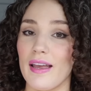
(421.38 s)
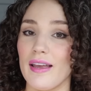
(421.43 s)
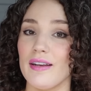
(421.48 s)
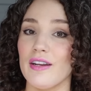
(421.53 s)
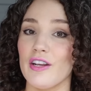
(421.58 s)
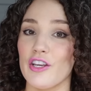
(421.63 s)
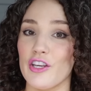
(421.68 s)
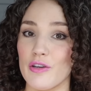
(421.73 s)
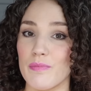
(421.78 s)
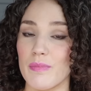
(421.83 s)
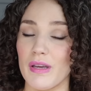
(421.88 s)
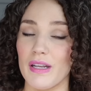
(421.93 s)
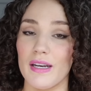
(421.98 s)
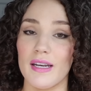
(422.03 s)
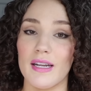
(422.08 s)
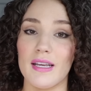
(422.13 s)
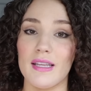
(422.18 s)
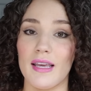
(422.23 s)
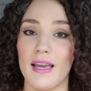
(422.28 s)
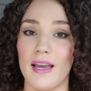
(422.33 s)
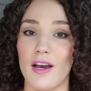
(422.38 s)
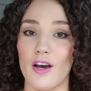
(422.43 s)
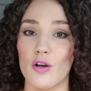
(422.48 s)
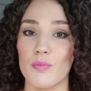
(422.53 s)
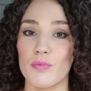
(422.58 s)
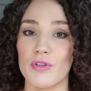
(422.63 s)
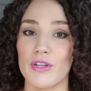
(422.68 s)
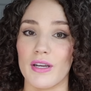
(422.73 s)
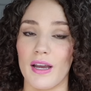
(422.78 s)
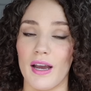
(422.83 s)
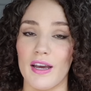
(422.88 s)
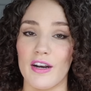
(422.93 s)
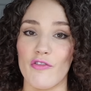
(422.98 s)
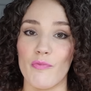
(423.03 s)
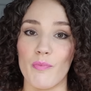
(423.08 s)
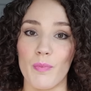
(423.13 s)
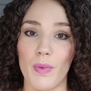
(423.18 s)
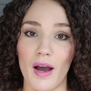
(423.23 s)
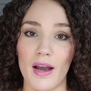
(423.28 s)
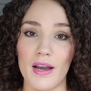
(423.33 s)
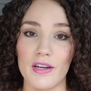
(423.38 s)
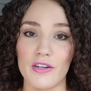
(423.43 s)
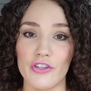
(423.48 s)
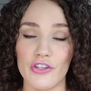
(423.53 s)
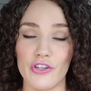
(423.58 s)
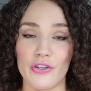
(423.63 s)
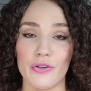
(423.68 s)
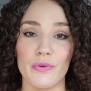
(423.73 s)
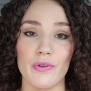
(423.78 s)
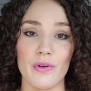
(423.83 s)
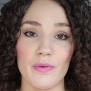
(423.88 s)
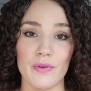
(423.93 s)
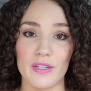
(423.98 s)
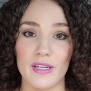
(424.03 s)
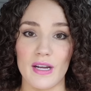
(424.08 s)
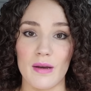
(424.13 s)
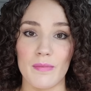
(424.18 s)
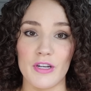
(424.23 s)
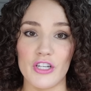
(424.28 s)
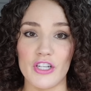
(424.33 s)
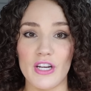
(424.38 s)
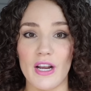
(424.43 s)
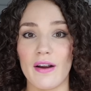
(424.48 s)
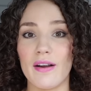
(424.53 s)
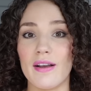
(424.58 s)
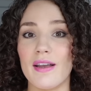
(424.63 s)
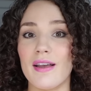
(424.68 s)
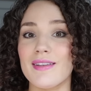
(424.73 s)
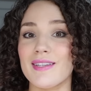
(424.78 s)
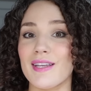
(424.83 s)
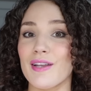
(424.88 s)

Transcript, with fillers: and humidity. They help to kind of bind to those damaged areas